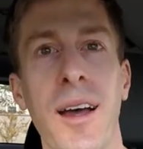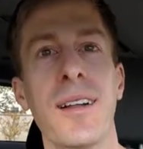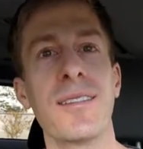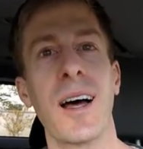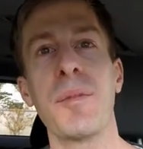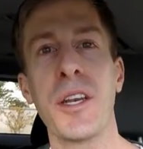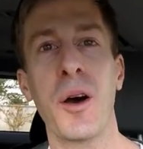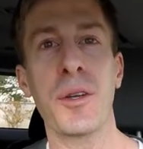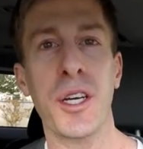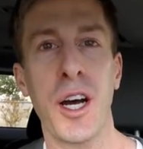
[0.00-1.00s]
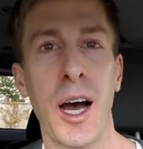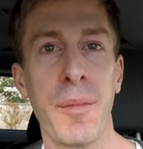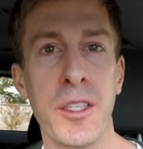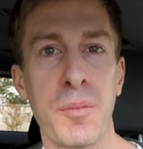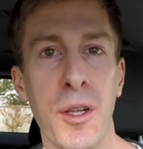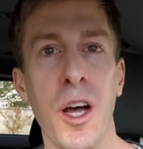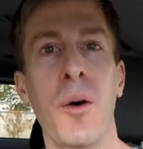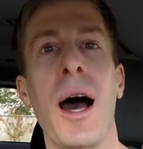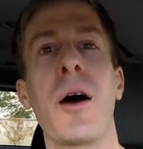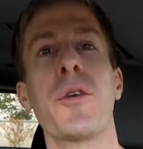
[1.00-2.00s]
Let me know in the comments below
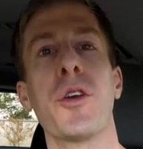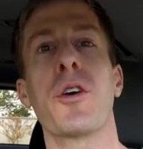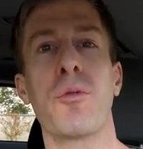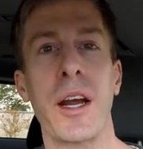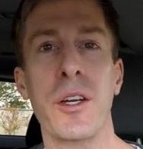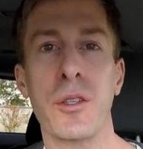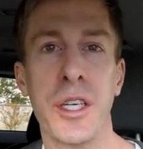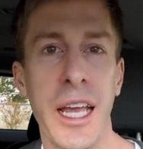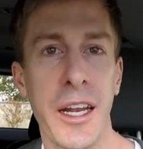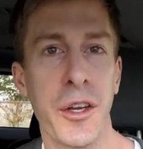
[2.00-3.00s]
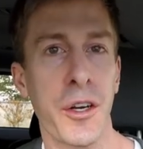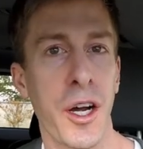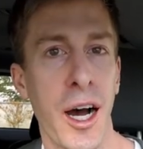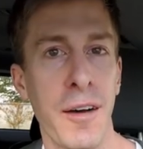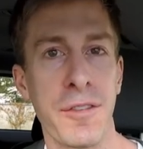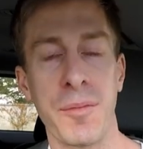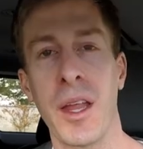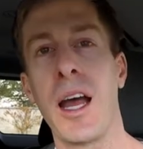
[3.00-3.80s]
how you're regularly getting your coffee.